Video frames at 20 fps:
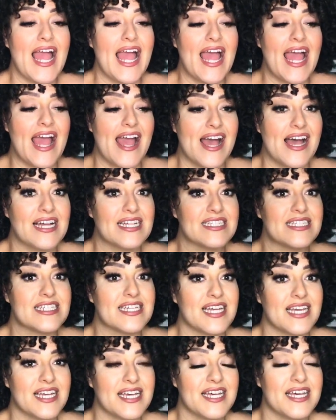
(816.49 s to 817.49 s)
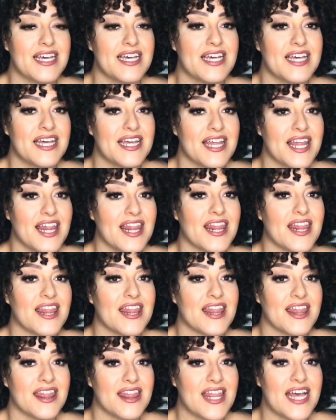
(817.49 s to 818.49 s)
And
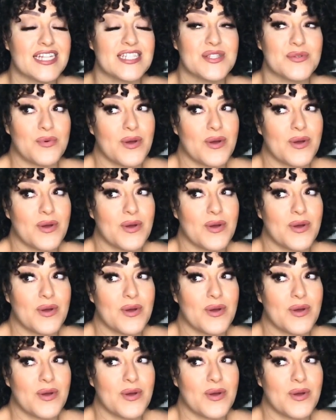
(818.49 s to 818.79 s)
that's